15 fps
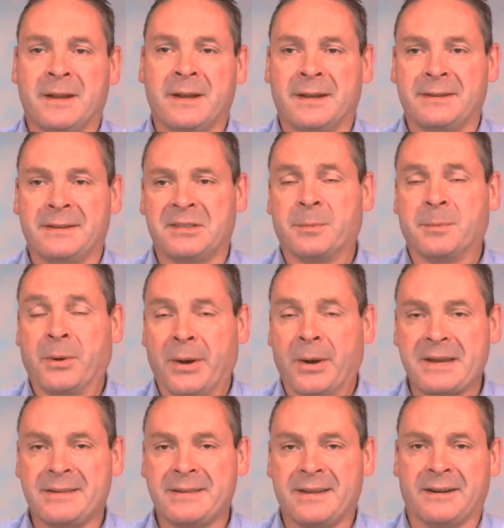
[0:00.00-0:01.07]

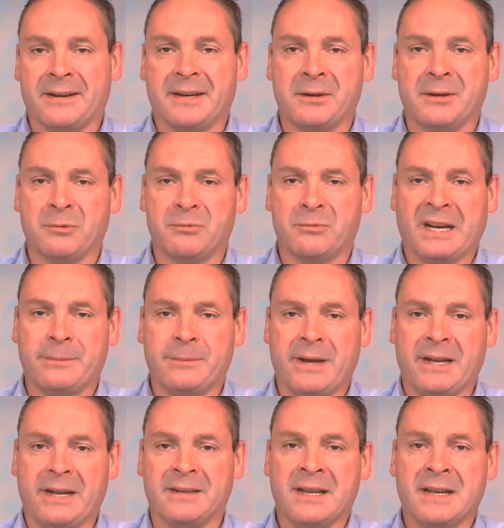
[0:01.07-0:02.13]
disappointed that I don't
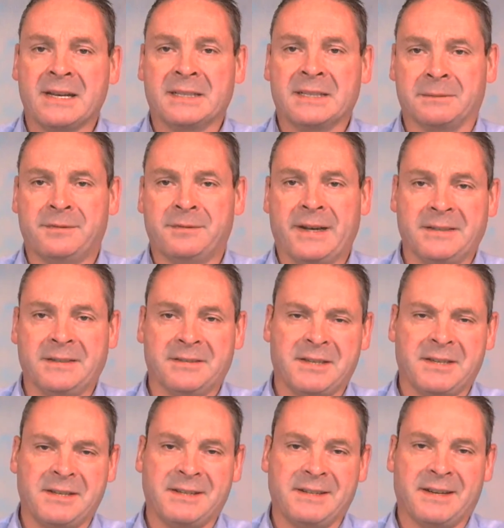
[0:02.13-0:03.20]
recommend some
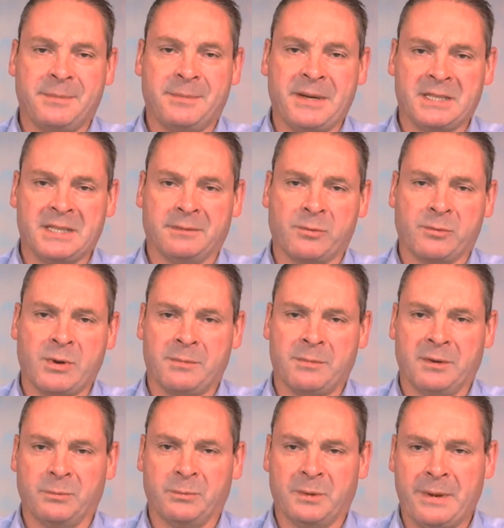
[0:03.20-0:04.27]
fancy piece of
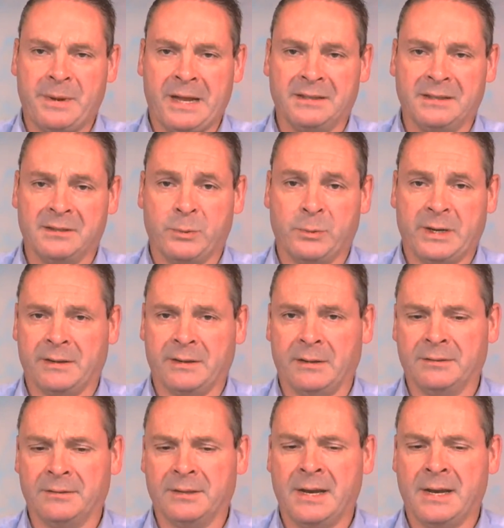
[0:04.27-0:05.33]
equipment with bells and
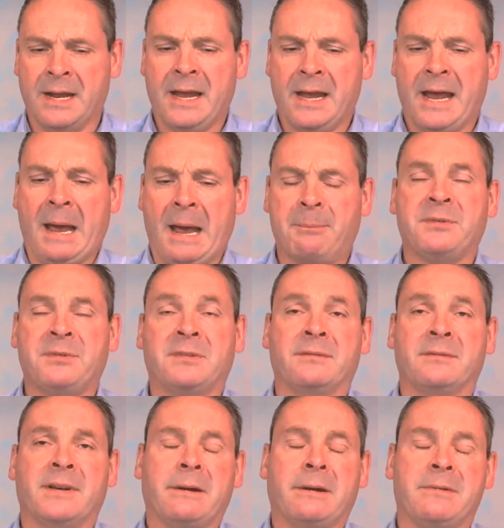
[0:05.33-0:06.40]
whistles and apps
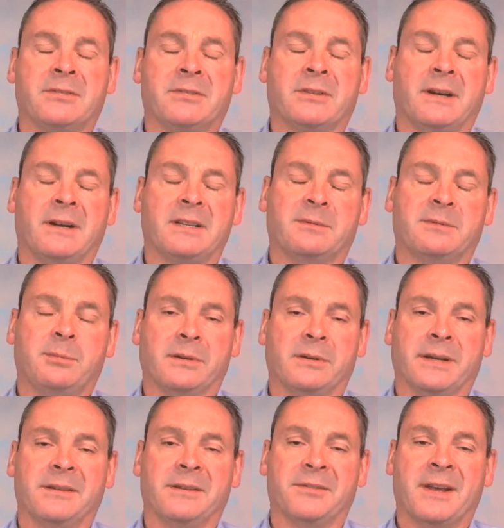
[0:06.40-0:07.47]
and various kinds of
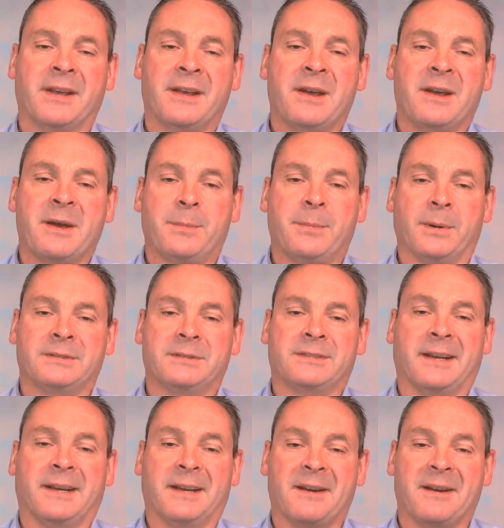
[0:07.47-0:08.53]
plugins.
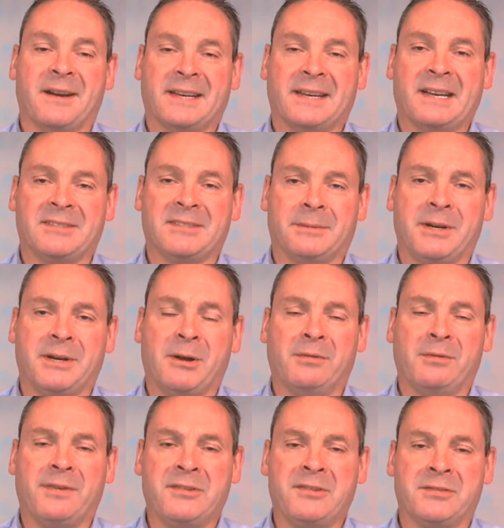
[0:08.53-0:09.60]
But I guess I'm an
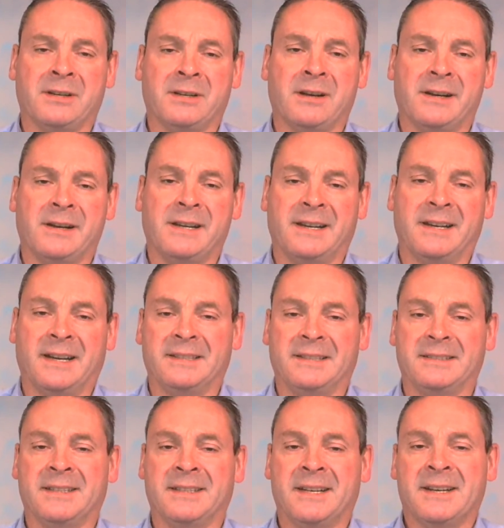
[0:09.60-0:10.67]
old-fashioned guy,
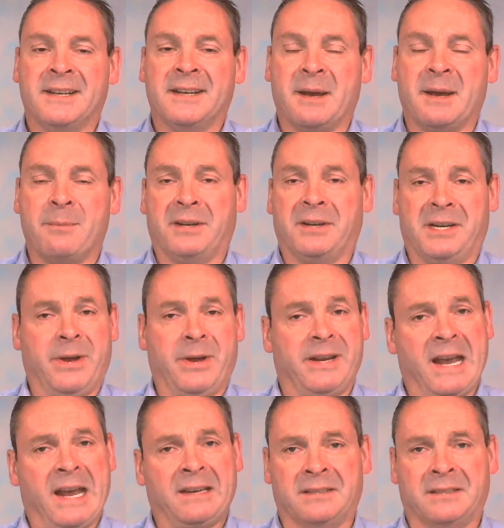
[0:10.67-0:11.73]
and
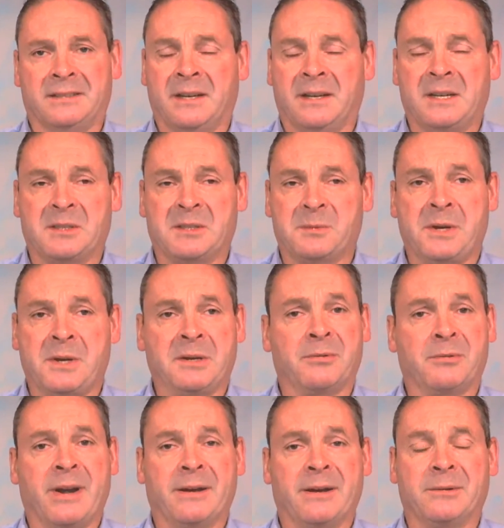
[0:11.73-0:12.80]
bodyweight exercise has been
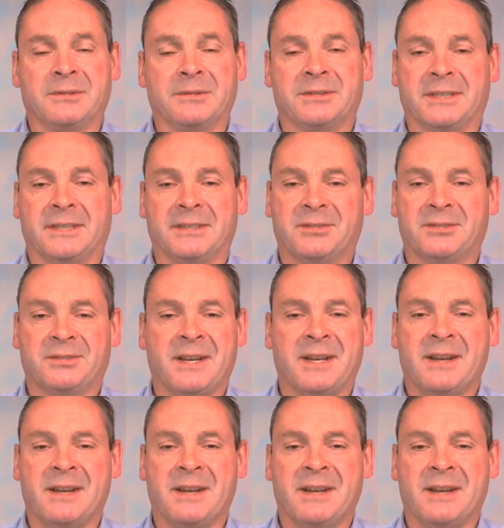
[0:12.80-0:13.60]
around since